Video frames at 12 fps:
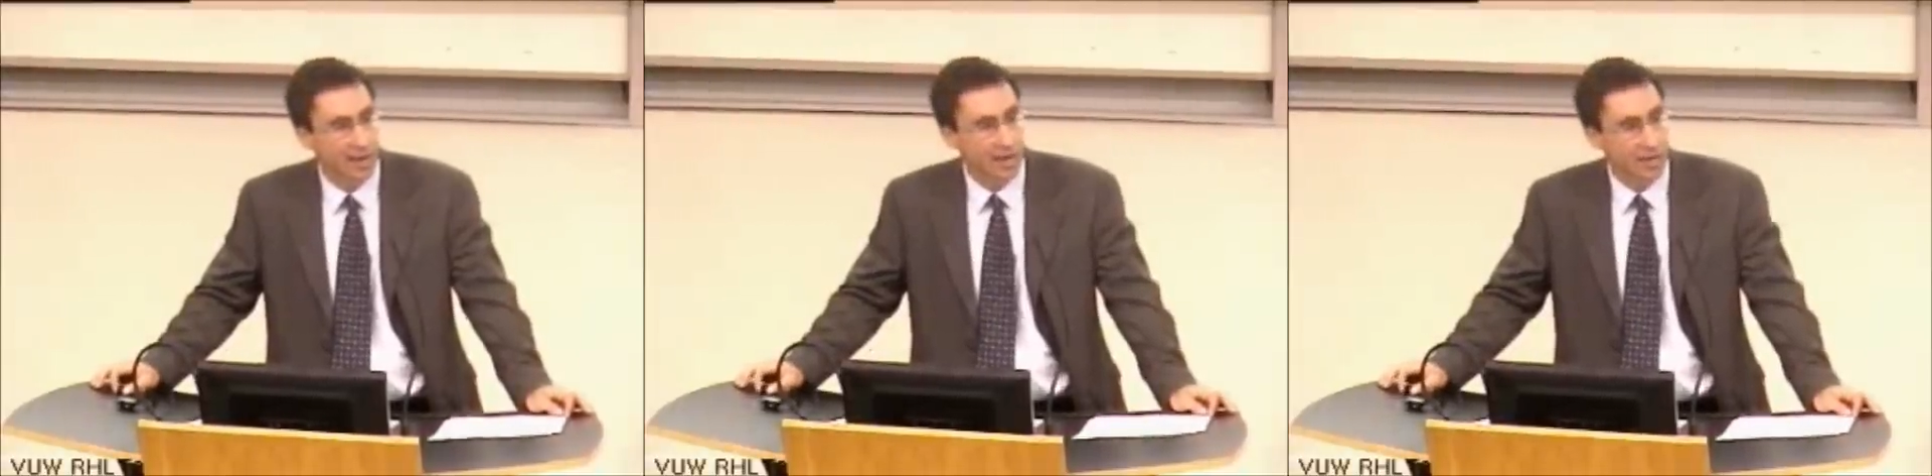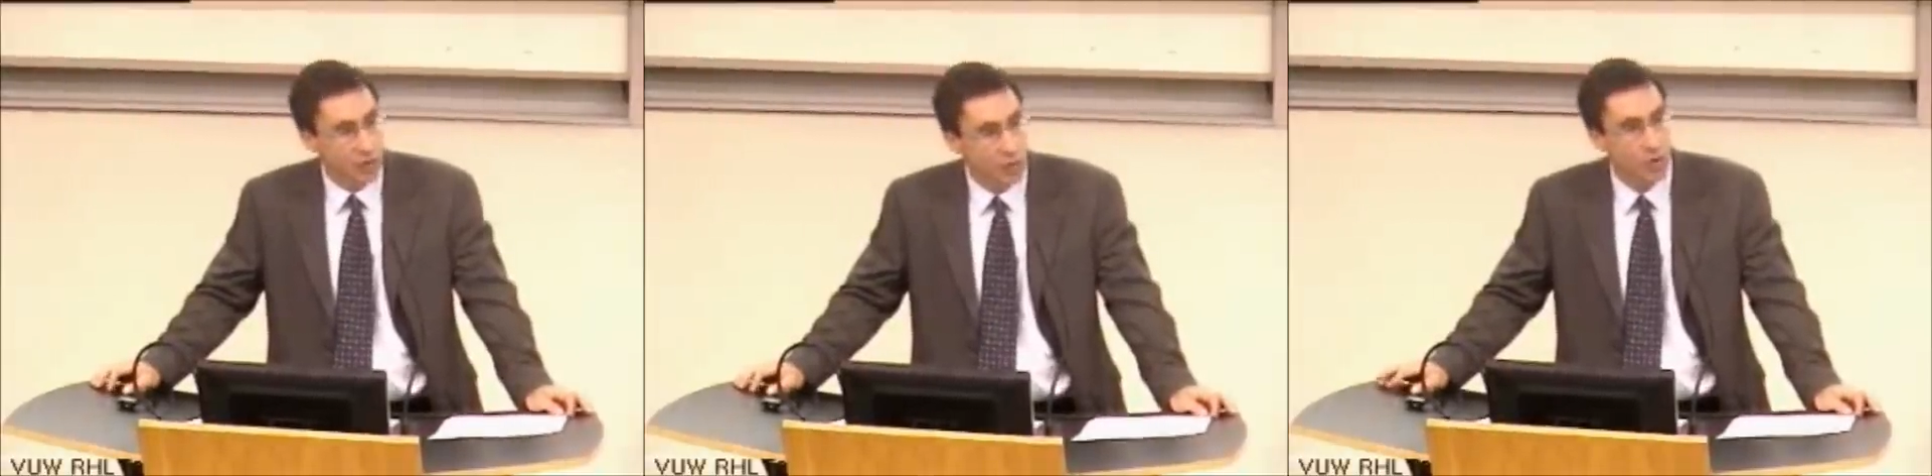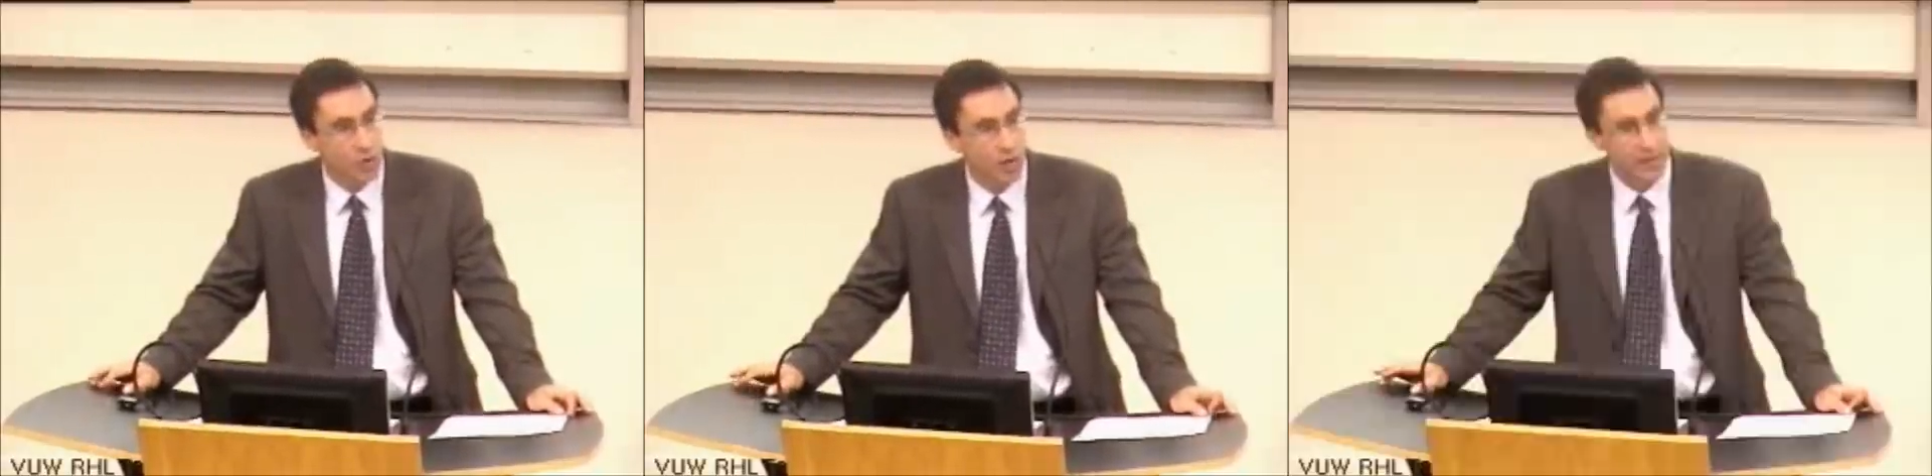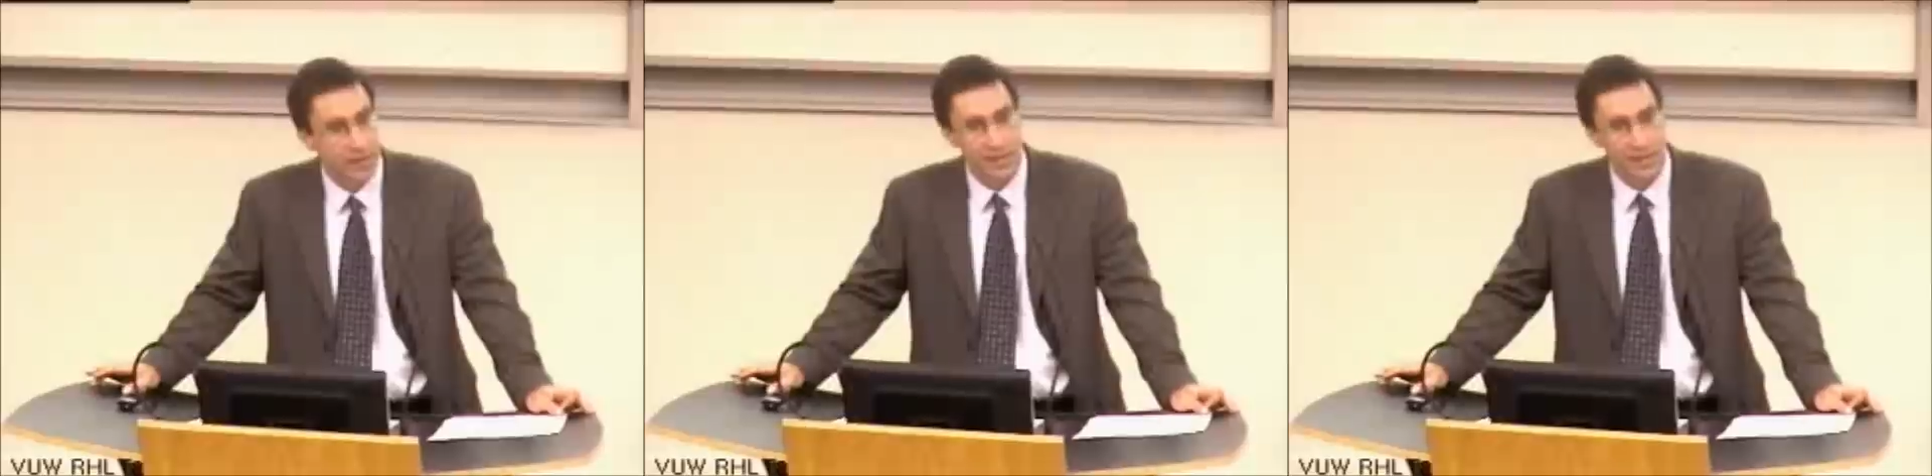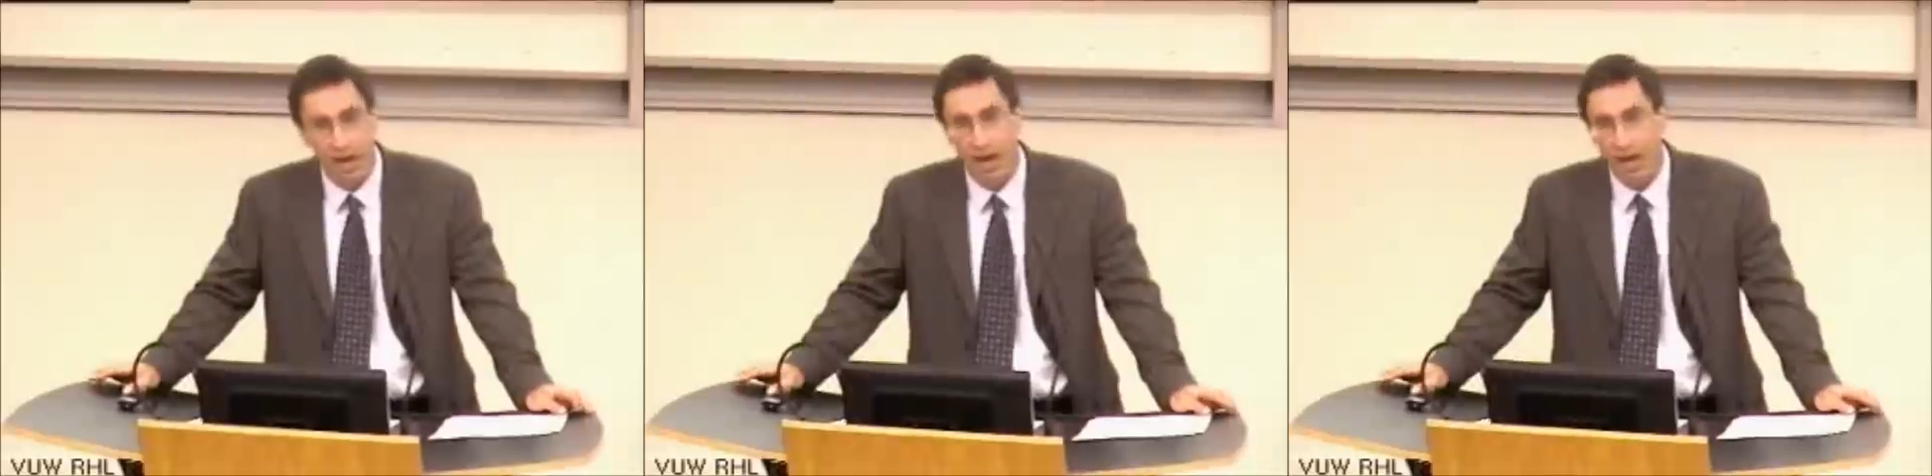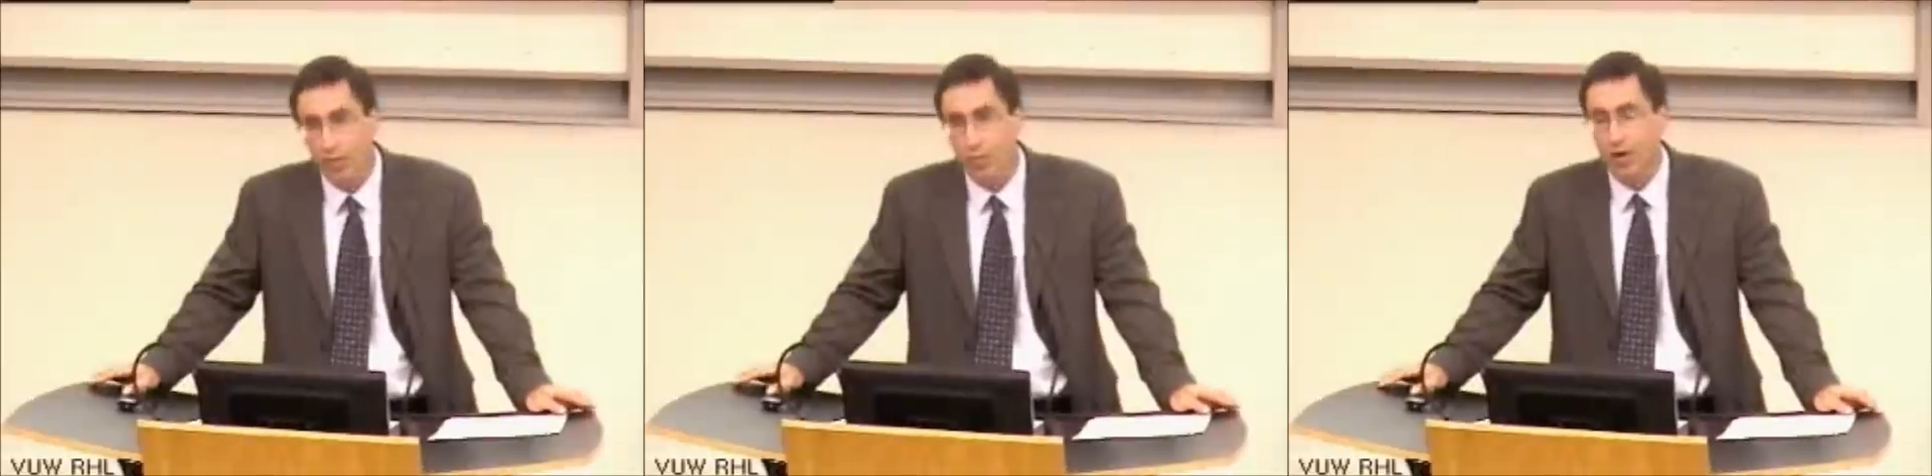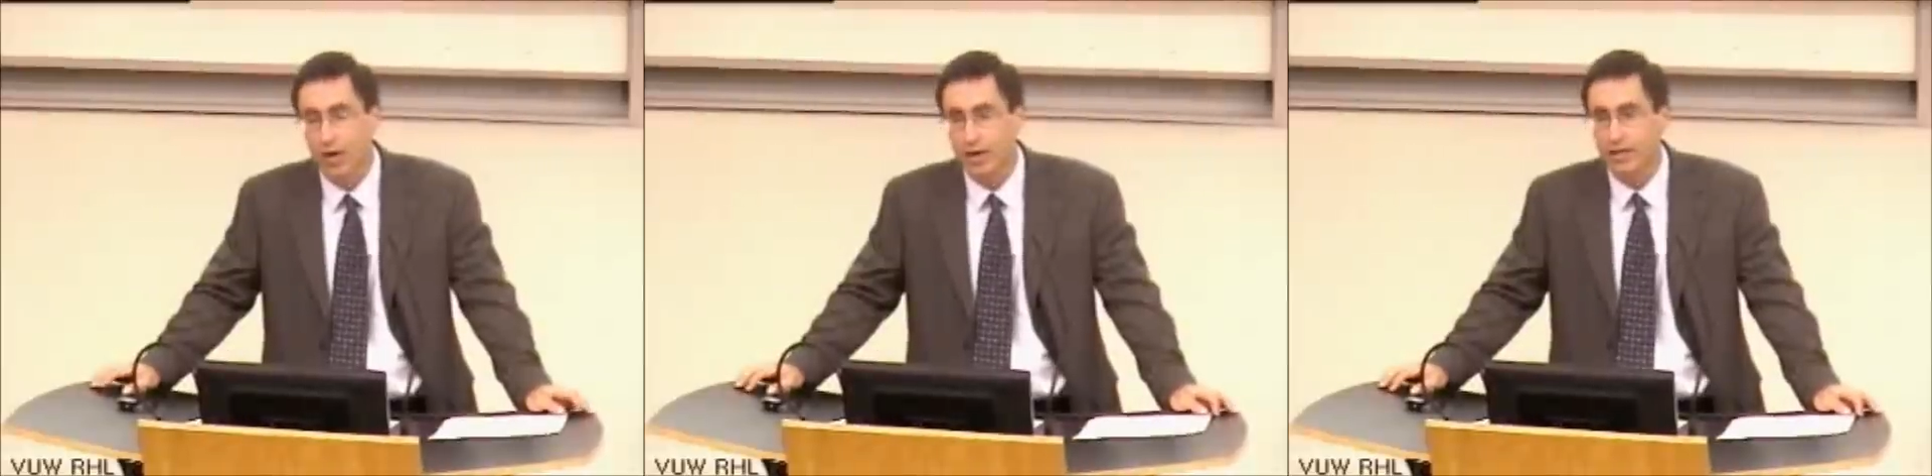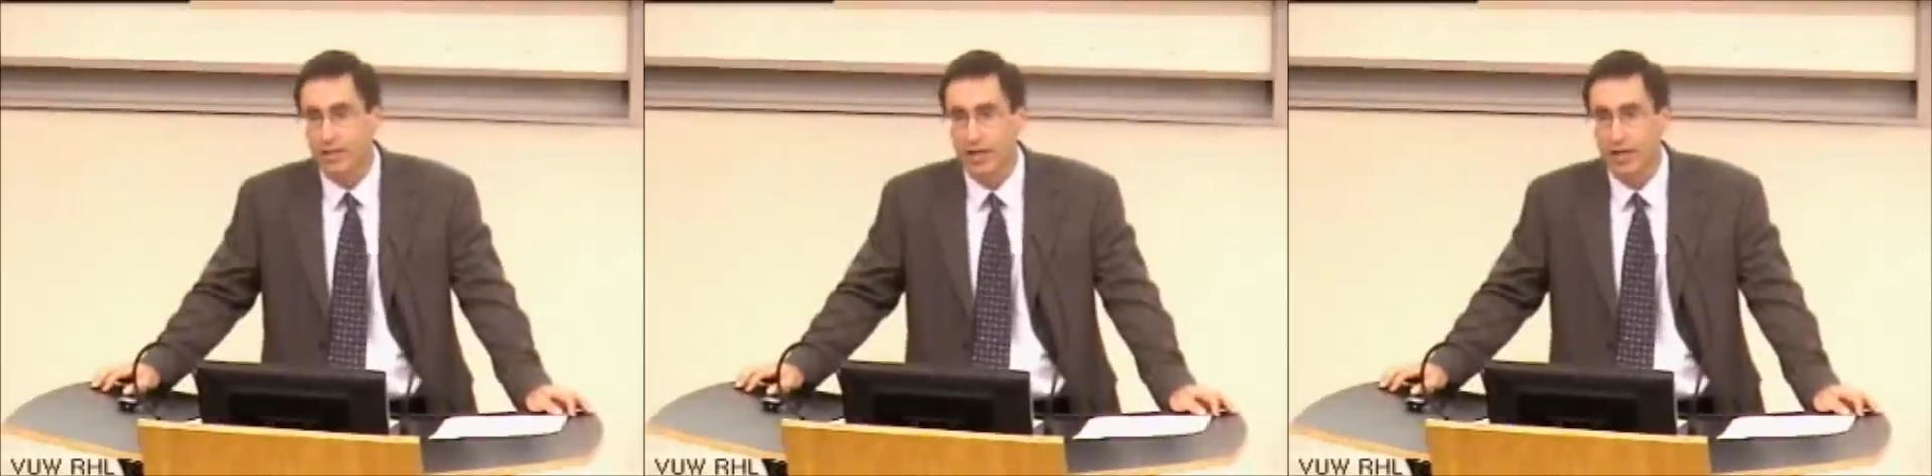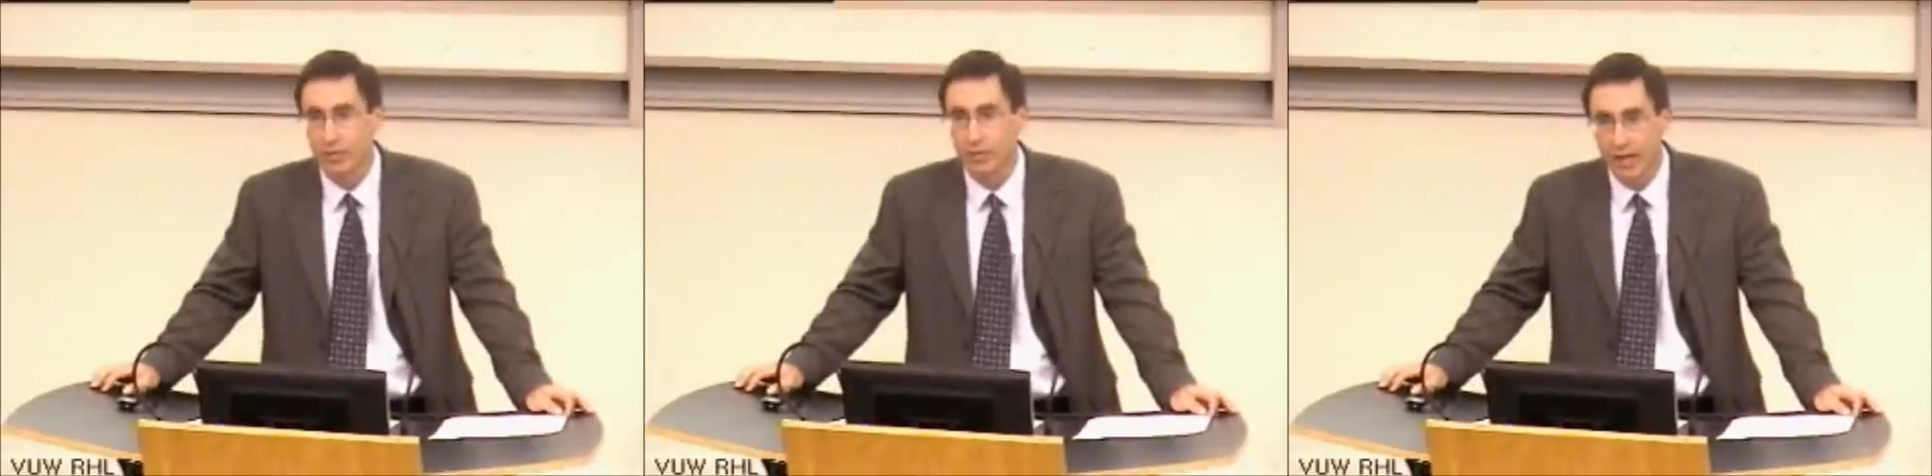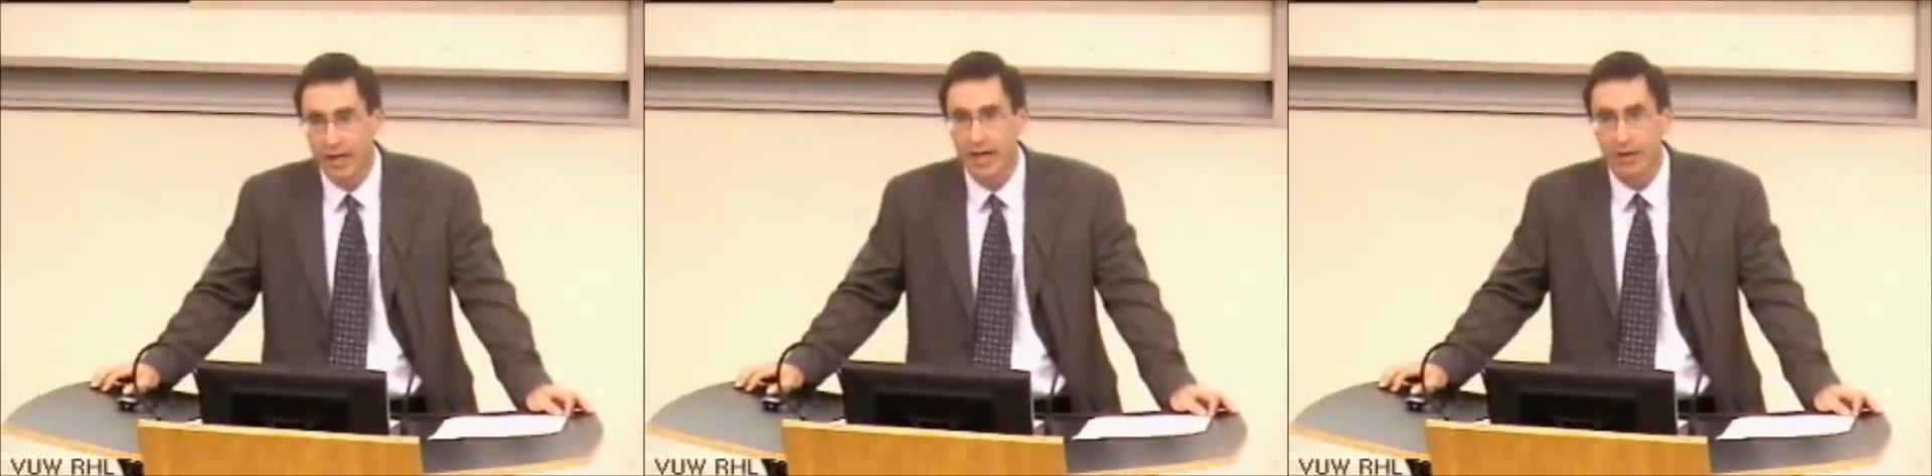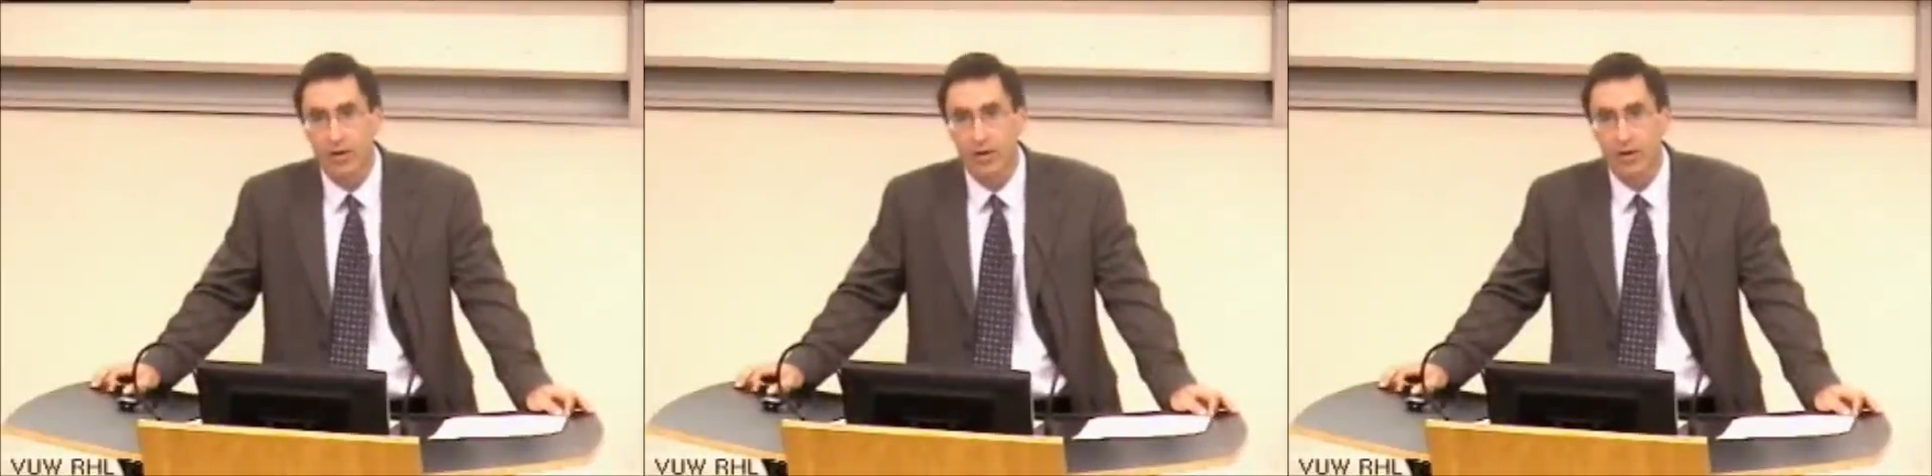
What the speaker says: And you want it, and I want it, and we can't